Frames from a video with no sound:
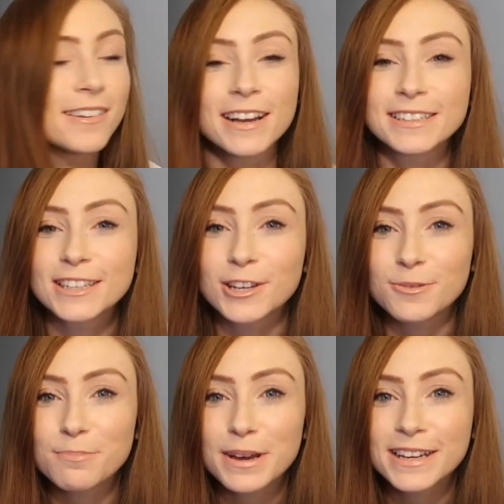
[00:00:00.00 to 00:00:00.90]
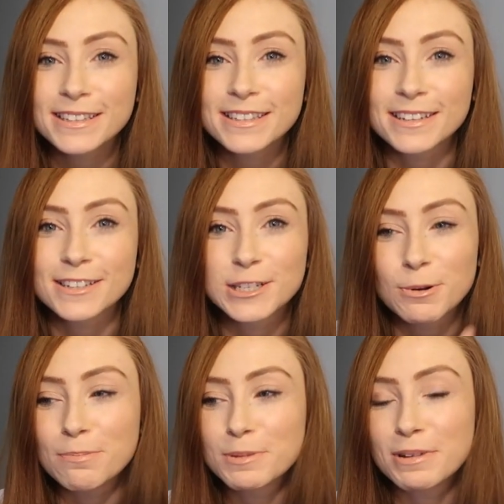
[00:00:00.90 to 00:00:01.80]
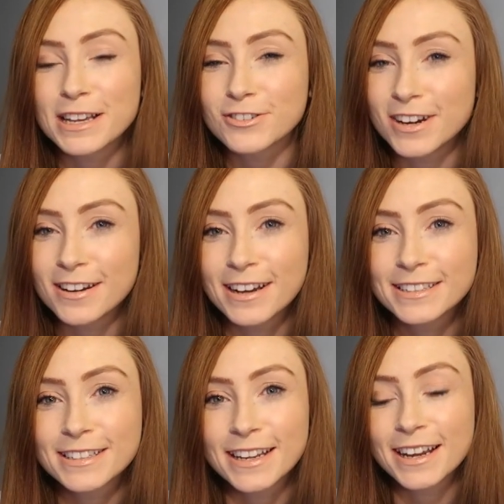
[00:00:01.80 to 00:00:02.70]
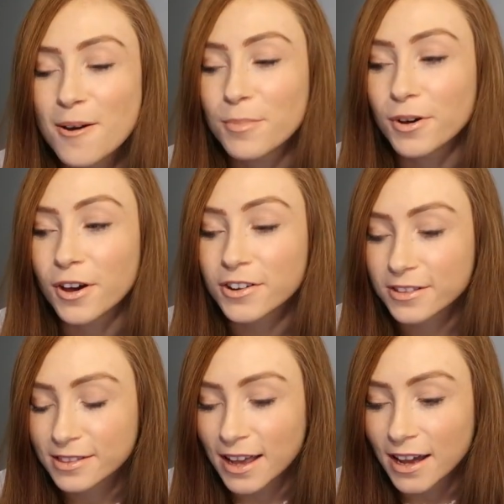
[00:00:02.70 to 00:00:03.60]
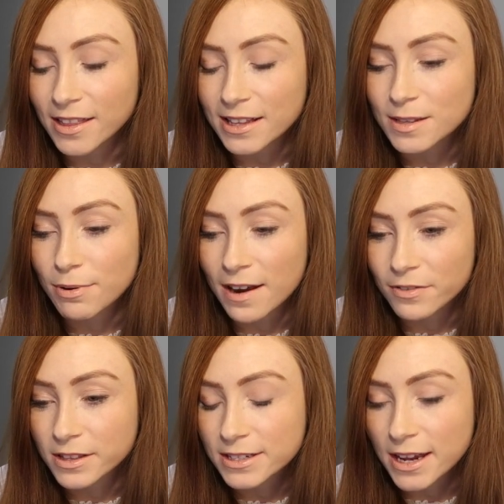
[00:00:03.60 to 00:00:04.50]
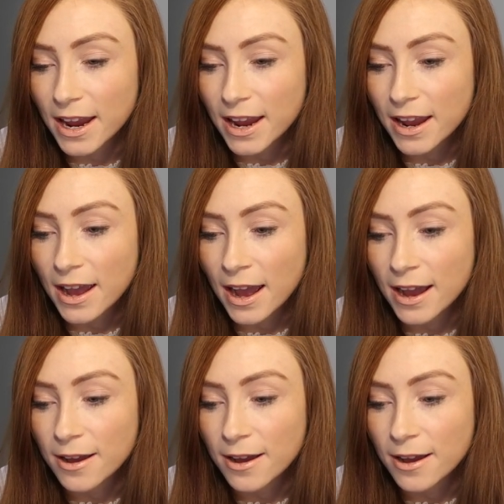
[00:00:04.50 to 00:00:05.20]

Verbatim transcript: nice cute bits and do up the place really nicely. But other than that, that's the plan for the day.